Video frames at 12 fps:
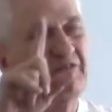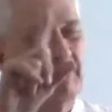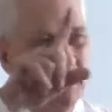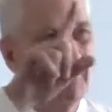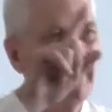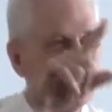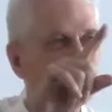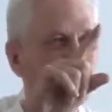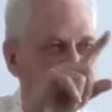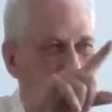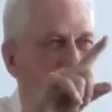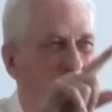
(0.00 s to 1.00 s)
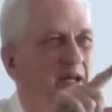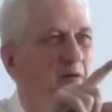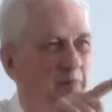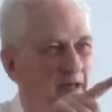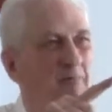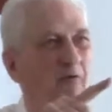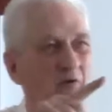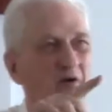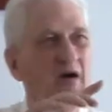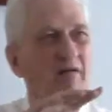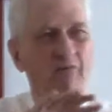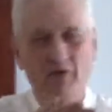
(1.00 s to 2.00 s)
it's been a mystery for many
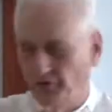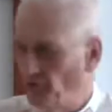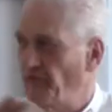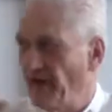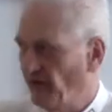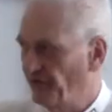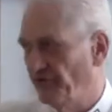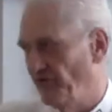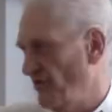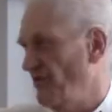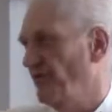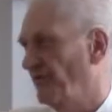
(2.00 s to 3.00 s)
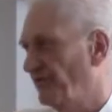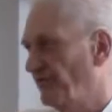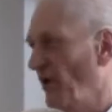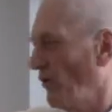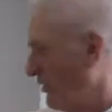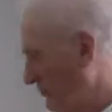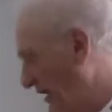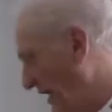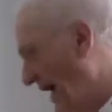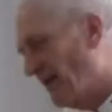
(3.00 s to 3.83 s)
people for 2,000 years. What really